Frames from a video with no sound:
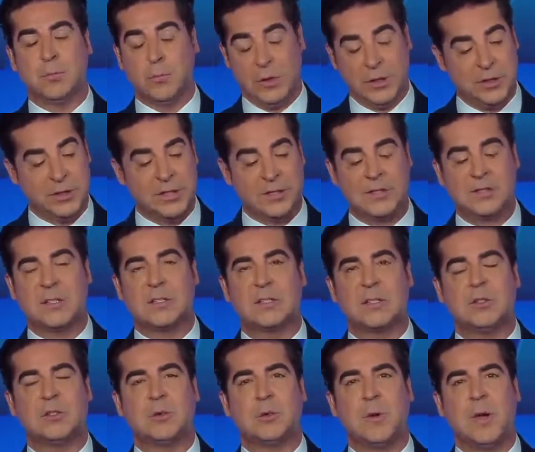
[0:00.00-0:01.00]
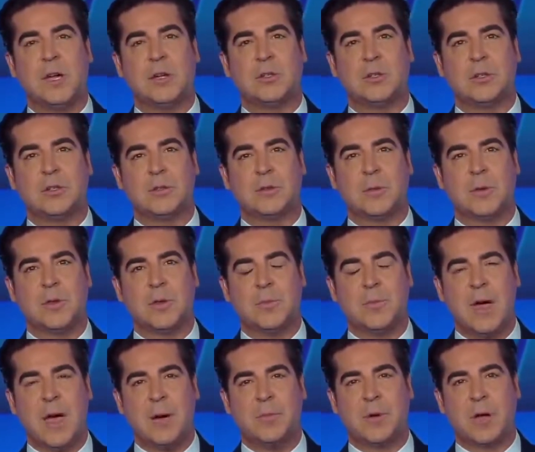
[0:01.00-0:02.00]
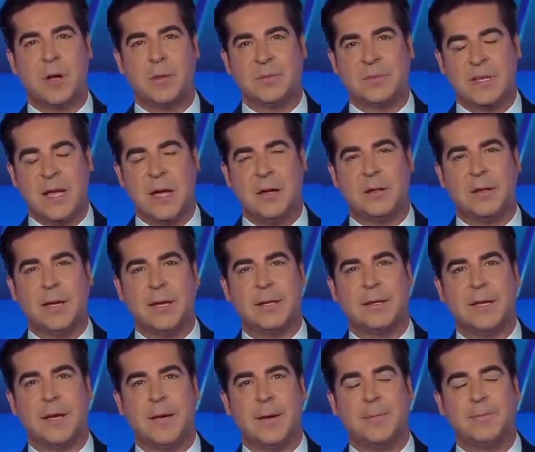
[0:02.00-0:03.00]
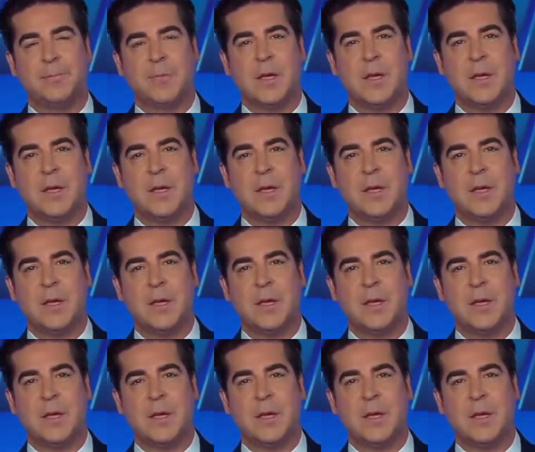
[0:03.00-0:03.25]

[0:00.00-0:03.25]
realistic situations where the map comes out like that.